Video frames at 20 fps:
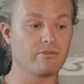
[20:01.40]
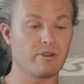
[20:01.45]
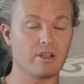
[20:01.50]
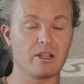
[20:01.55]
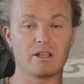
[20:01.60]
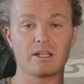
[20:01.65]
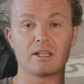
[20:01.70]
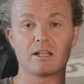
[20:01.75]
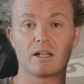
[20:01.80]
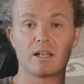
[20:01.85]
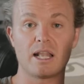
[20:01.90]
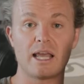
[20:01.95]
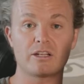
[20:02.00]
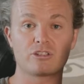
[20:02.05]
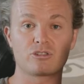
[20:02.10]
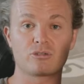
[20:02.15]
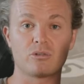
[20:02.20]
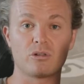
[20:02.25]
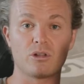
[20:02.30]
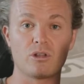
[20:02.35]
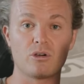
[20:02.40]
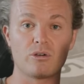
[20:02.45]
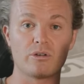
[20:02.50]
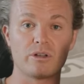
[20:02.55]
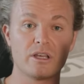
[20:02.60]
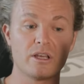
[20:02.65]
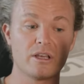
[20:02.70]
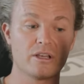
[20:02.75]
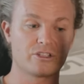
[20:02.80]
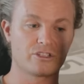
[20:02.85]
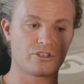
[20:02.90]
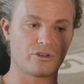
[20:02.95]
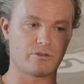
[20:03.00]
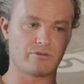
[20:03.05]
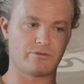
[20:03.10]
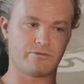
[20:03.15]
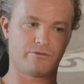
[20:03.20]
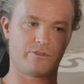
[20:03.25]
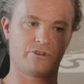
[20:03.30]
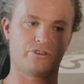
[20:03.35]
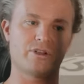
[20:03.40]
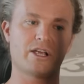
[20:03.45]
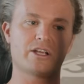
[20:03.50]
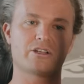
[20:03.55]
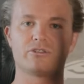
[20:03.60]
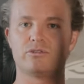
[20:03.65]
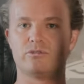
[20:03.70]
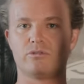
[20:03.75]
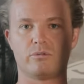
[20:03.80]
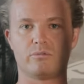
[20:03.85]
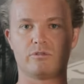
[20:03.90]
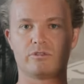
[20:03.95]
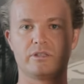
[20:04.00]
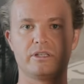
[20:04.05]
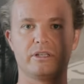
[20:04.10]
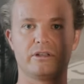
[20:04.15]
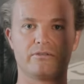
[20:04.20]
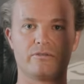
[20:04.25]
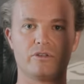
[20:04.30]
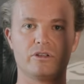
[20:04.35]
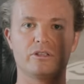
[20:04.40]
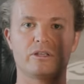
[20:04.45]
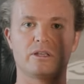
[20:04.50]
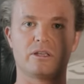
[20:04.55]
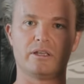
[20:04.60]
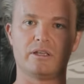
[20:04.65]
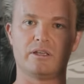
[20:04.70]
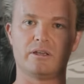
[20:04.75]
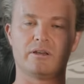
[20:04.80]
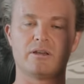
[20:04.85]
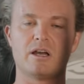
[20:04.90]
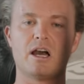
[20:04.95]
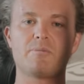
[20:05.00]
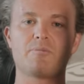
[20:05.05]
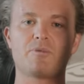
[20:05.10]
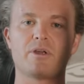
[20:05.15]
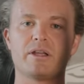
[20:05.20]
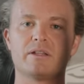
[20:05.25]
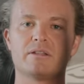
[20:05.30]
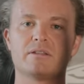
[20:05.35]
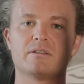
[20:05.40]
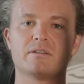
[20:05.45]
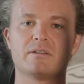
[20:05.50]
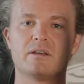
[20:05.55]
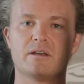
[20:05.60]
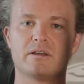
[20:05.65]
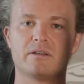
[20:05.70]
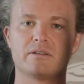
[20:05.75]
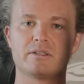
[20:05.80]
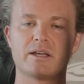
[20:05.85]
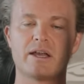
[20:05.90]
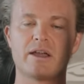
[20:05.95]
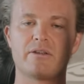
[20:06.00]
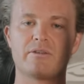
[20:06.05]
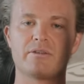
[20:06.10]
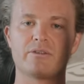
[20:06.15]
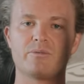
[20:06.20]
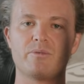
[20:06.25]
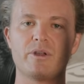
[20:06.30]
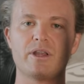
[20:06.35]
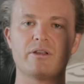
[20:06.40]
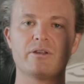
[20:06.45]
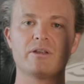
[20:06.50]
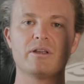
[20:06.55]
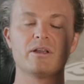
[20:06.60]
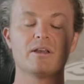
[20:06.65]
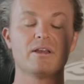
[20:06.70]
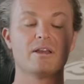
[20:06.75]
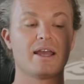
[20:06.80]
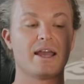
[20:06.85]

have very little lateral load. So for traction, you almost need a vertically uh, upright uh, tire in the rear.